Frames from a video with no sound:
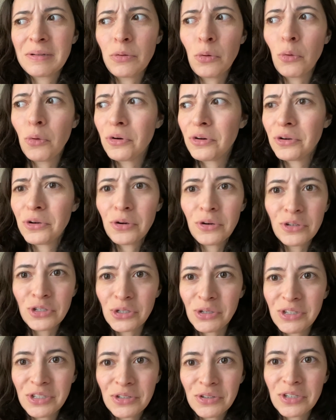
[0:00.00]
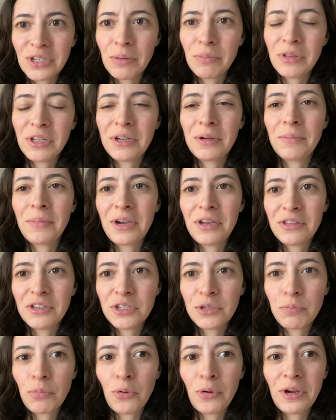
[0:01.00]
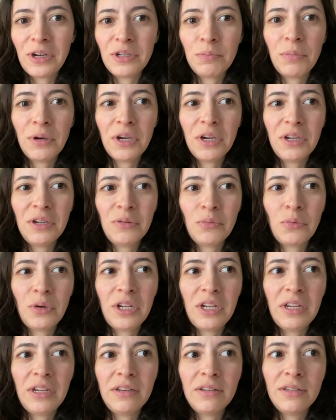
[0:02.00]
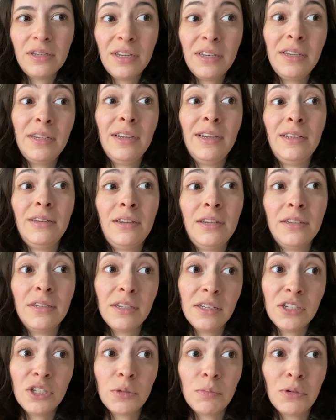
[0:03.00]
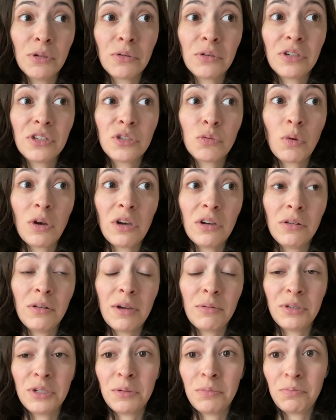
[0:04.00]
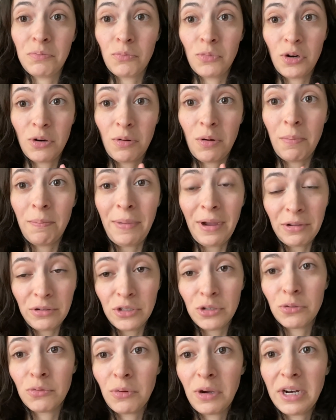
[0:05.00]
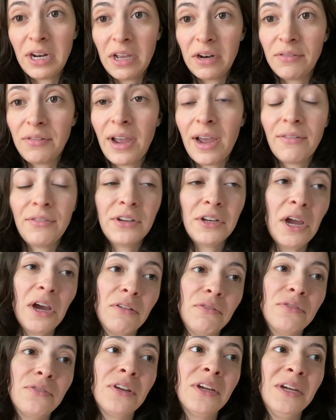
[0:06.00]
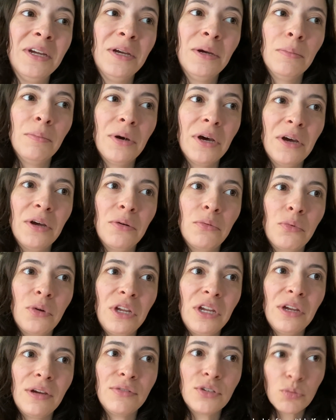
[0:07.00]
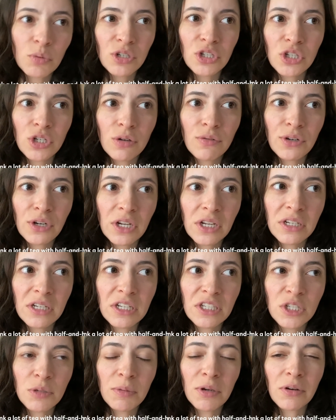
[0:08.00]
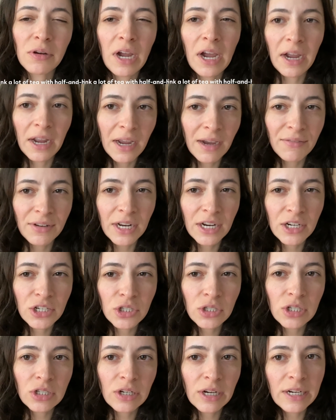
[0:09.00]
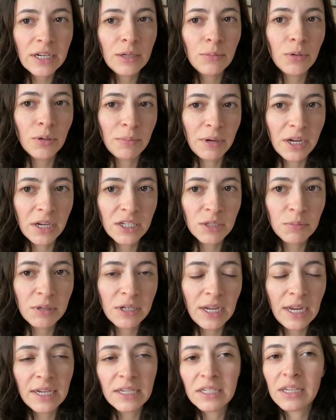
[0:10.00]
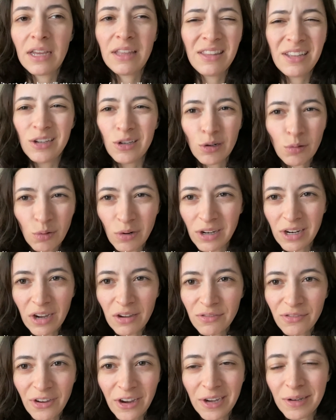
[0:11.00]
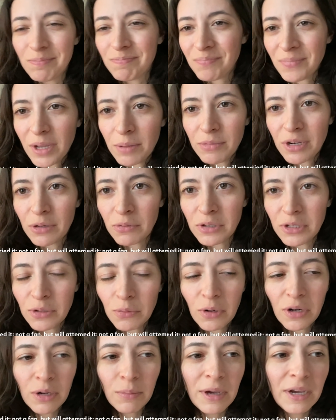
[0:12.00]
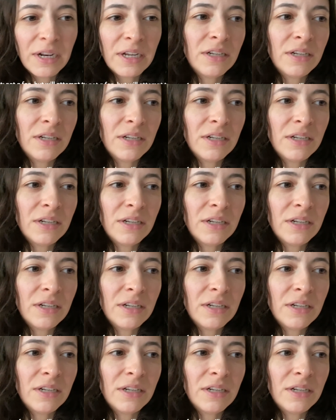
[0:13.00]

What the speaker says: order groceries or something by this point, but we did get condensed milk as well. We're about to run out of half and half, but we have switched over to condensed milk. I haven't actually tried it, but my husband has. I think it'll work out fine. I'm not really worried about